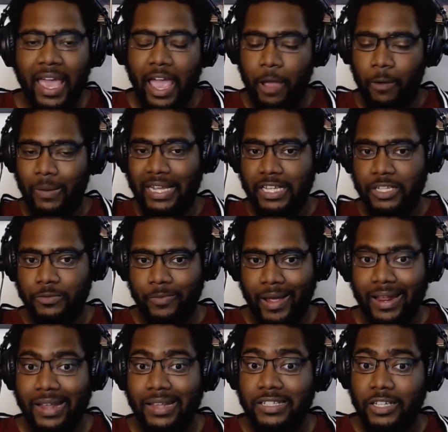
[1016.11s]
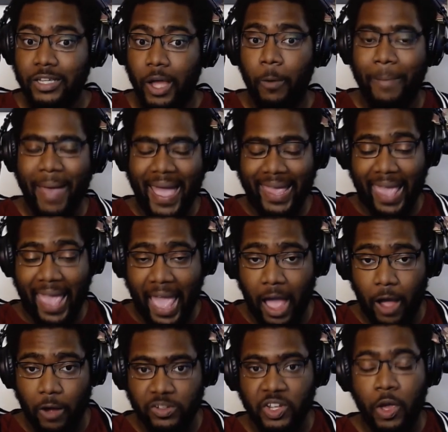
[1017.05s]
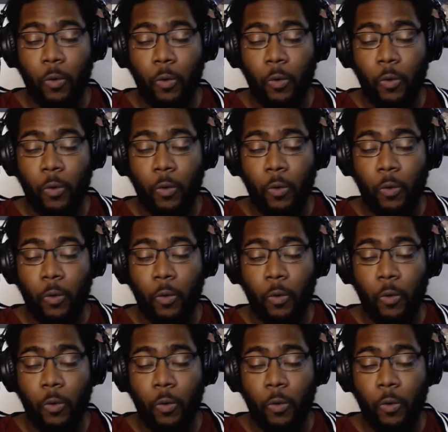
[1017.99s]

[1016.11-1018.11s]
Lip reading: and when he's ready to go back out,